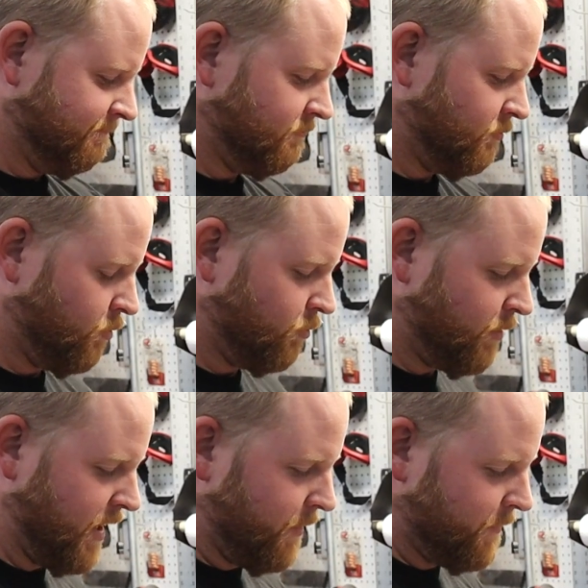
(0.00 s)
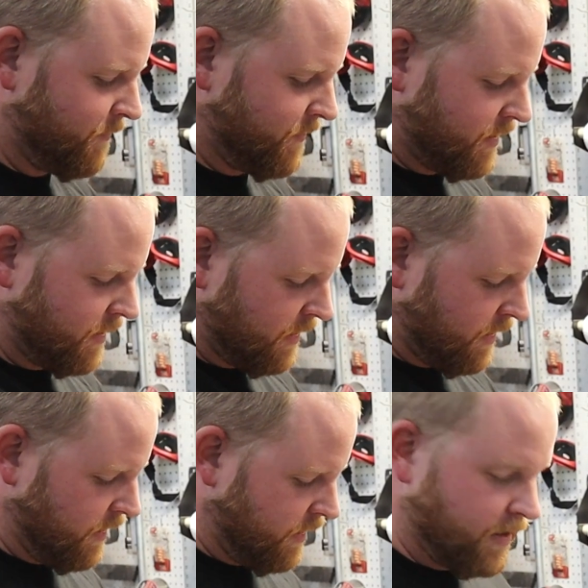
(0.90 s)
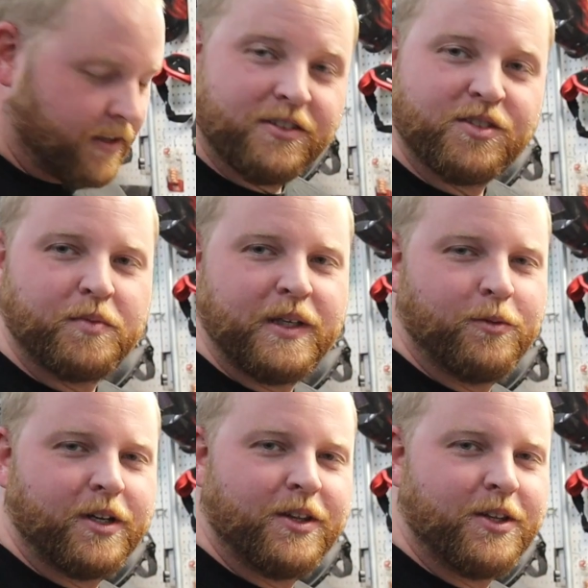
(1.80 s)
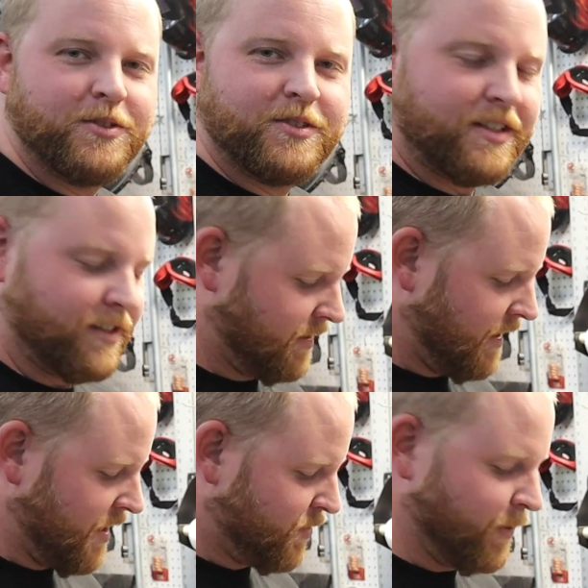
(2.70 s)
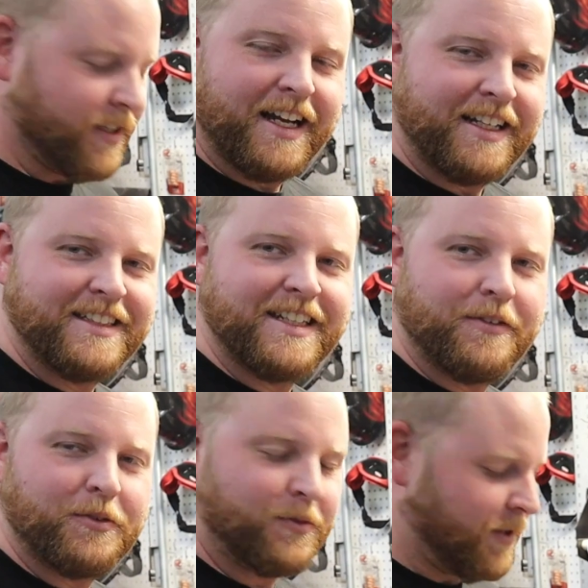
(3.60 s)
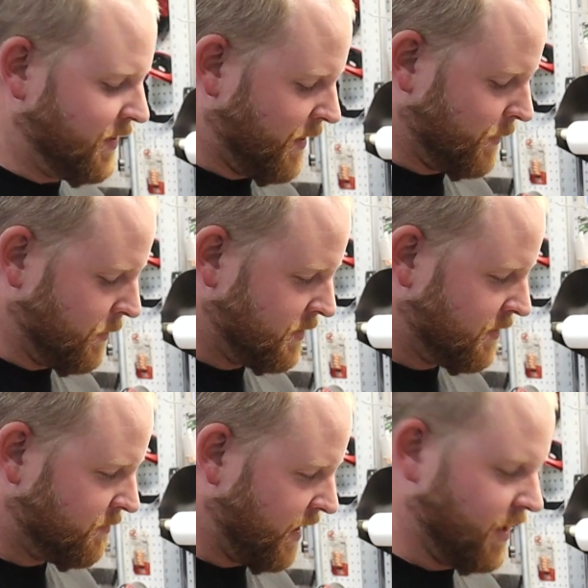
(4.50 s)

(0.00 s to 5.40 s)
Well, this will be one of those S197 front knuckles.